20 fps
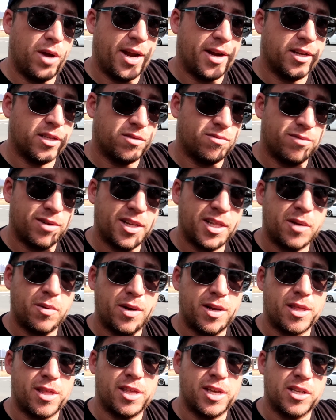And it's really
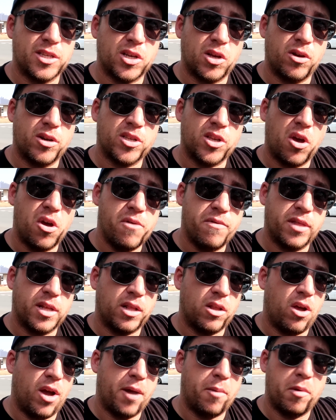one of the things that got us over the
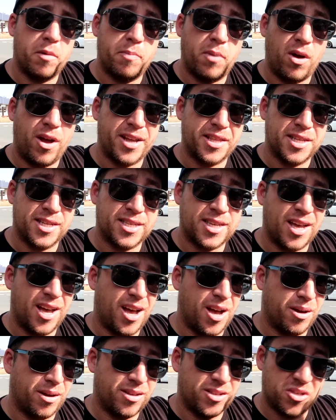line with buying this
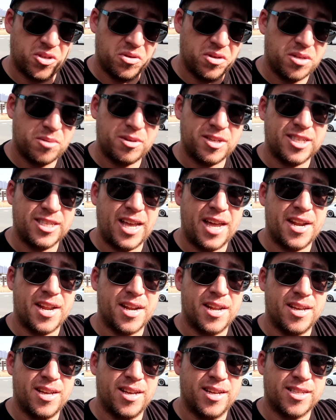car. As soon as we sat
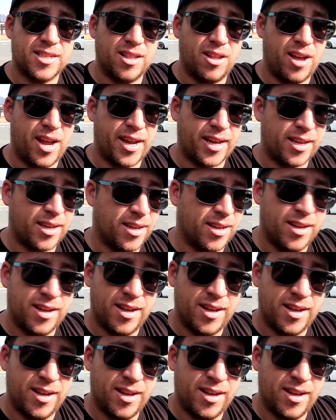in it, it's like,